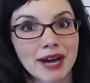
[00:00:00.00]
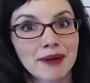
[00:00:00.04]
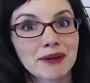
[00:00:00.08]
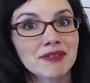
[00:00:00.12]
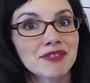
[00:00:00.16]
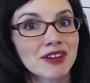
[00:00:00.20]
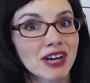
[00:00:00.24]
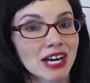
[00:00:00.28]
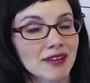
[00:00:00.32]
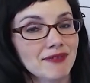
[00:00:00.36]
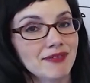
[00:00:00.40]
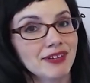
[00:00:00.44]
we've
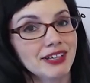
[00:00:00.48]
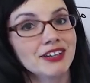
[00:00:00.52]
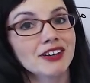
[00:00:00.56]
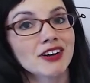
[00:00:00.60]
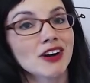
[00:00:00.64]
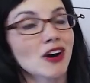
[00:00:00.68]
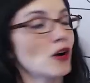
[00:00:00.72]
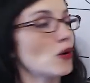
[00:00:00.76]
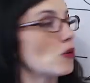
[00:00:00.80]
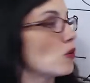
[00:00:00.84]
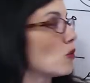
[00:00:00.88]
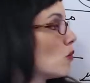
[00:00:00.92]
got to figure
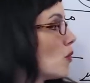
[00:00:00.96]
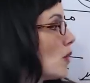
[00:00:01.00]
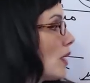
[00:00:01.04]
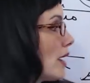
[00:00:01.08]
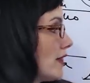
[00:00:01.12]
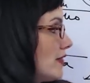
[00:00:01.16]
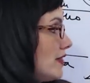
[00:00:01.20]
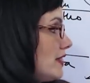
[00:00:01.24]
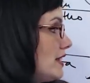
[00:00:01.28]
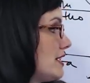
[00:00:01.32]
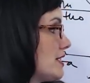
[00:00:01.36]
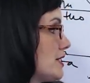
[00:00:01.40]
out
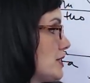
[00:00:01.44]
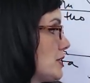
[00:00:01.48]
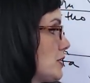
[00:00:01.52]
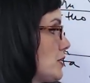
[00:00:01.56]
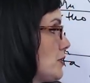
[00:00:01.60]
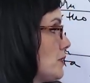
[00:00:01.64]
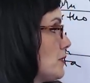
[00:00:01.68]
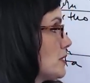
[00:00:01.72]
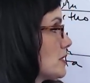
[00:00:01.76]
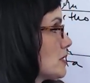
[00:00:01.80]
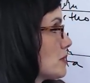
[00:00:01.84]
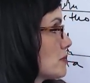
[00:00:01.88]
what these
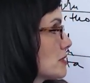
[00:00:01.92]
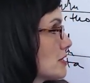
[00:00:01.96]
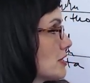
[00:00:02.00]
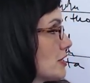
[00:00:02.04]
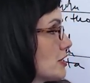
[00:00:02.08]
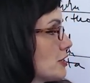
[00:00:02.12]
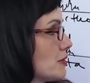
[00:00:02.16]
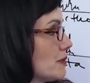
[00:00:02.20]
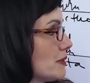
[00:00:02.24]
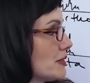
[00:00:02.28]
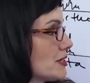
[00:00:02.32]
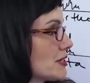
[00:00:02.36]
2
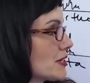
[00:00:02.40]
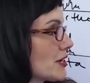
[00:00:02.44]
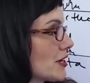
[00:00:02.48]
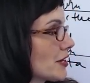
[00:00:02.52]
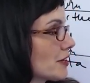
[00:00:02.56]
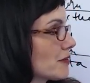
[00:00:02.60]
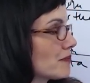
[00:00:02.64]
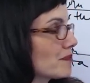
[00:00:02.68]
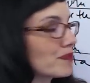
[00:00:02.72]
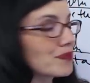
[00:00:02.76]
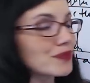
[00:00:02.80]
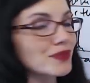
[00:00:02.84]
substituents
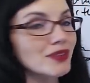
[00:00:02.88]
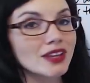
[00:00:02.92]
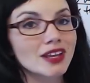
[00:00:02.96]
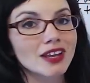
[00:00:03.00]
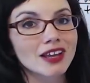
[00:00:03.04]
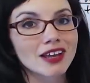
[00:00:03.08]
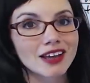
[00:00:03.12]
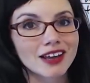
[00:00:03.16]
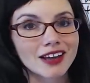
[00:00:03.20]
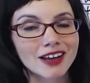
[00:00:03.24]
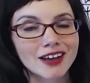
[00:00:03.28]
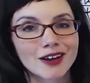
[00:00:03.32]
are.
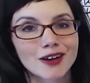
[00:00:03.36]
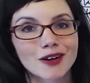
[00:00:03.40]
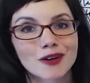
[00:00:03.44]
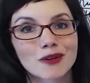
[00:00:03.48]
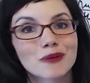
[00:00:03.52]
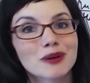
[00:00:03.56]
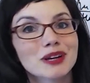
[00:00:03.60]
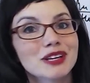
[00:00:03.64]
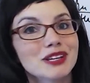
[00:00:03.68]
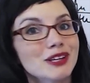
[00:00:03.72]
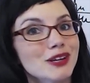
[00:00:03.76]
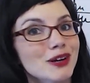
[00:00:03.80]

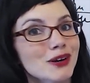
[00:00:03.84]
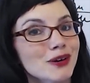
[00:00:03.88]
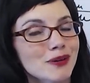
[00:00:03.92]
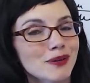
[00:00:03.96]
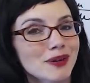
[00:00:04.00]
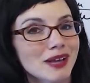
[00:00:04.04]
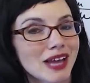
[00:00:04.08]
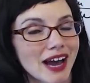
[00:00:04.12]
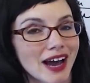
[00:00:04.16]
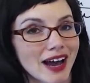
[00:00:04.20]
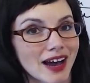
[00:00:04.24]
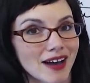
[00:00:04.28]
We know we
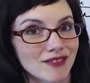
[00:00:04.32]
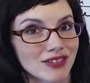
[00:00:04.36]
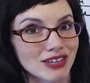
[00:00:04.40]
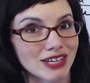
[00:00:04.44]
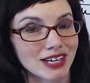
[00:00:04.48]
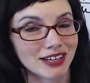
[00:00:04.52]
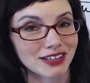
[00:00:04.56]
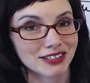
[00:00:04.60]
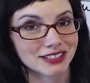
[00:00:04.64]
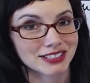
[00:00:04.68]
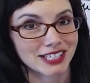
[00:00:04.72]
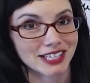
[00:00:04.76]
have an
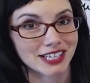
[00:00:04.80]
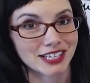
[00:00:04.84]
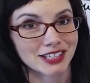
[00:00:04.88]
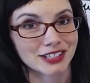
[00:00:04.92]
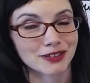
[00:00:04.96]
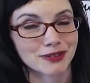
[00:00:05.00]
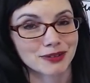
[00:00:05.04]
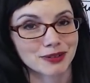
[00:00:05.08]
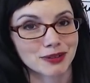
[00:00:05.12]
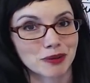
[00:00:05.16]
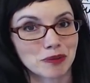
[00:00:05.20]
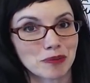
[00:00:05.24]
aldehyde
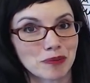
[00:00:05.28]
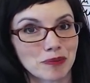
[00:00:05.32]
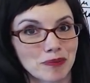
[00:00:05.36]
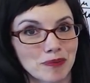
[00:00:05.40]
group,